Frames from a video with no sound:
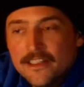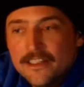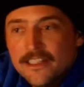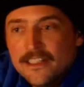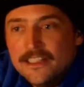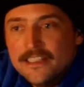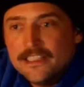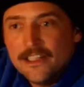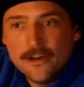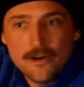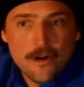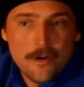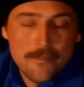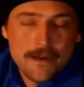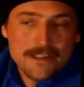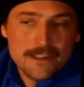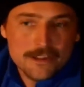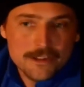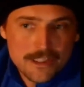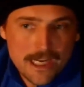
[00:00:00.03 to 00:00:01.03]
You don't know
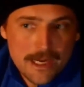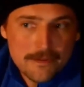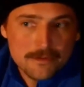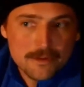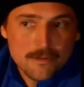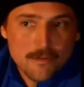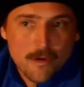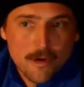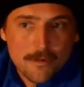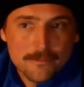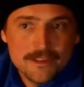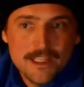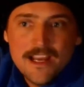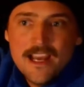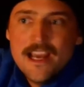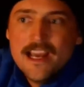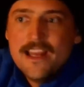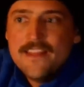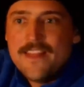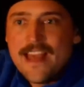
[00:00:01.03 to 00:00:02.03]
about the shame swarms.
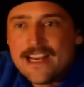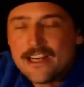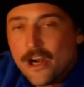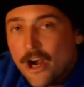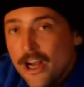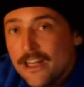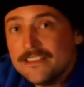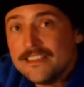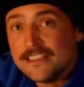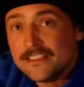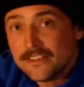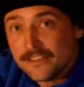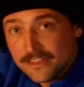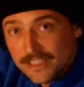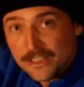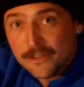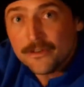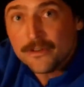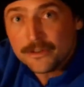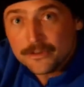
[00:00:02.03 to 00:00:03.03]
That causes
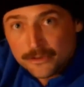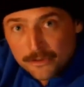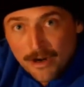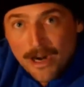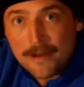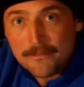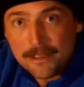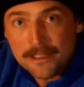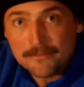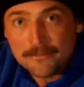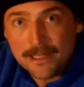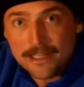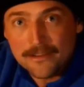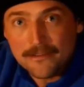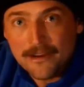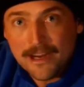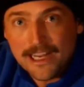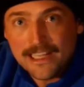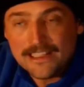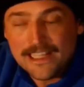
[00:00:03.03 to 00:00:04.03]
literal trauma, by the
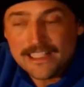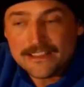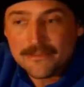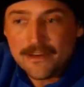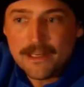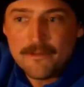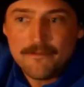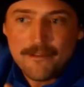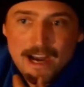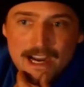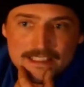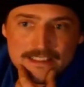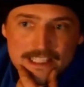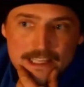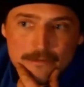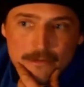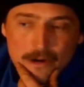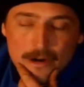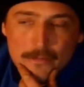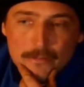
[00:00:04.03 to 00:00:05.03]
way. That's why Vox Day
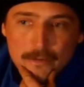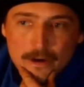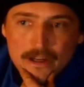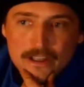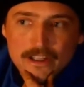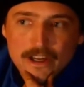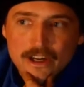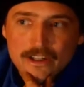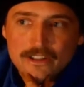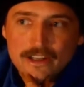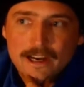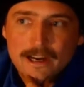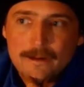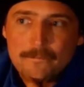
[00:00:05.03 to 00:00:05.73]
wrote a book called